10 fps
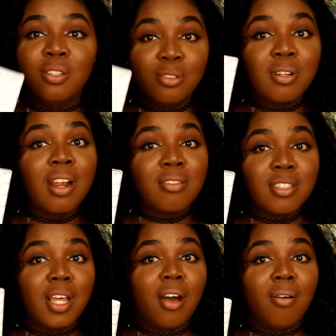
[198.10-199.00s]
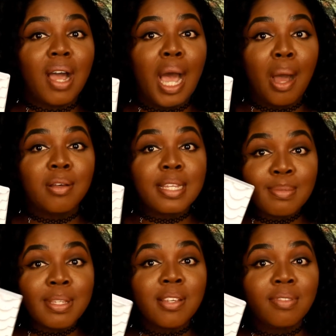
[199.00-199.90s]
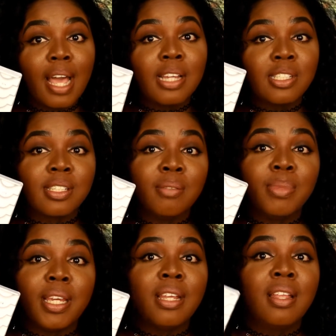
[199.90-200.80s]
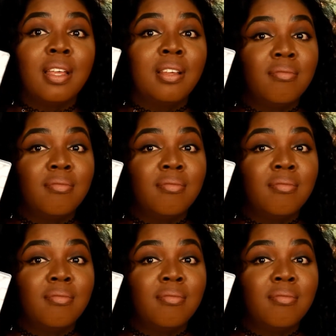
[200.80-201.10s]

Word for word: you girls know how expensive lashes can be